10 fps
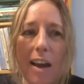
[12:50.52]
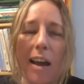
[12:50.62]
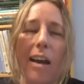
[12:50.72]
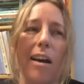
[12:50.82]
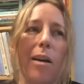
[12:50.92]

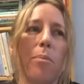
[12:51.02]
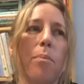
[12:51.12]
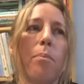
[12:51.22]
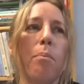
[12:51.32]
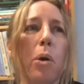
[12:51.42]

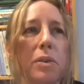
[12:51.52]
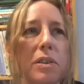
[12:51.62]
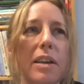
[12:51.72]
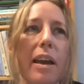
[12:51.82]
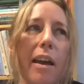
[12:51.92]

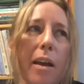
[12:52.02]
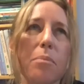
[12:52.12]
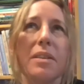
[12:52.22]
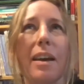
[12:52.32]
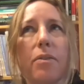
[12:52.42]
Most
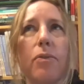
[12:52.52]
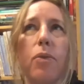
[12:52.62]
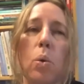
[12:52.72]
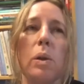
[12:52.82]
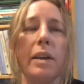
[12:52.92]
camps had
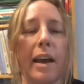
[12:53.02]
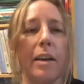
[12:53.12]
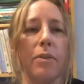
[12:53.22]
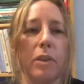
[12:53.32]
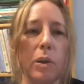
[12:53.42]
fallen out
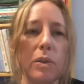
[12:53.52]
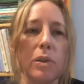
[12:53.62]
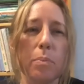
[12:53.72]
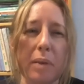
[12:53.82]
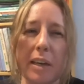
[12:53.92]
of use
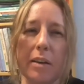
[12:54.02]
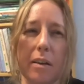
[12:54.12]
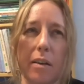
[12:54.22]
or been